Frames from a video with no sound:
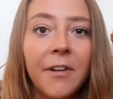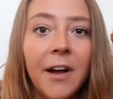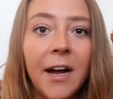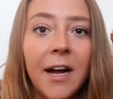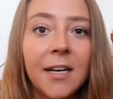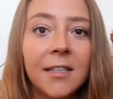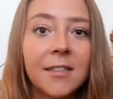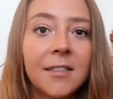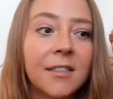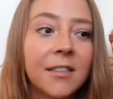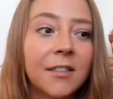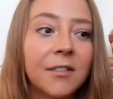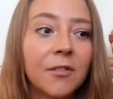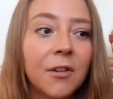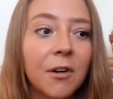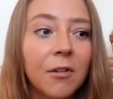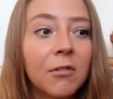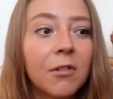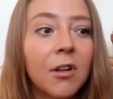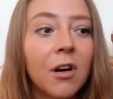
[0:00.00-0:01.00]
fast and
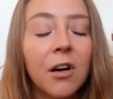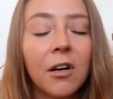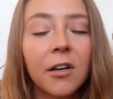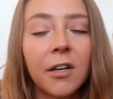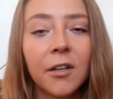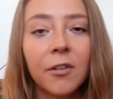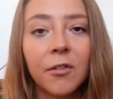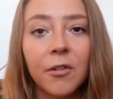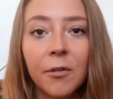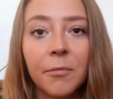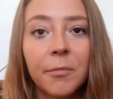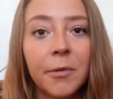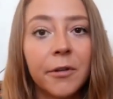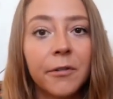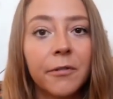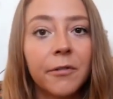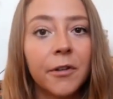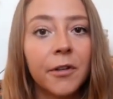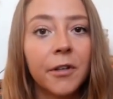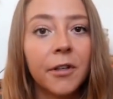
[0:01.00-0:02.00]
grow long and grow
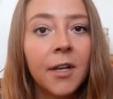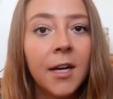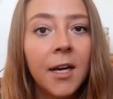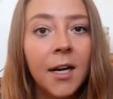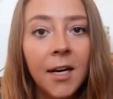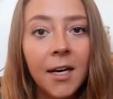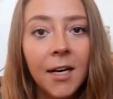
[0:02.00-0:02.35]
beautiful.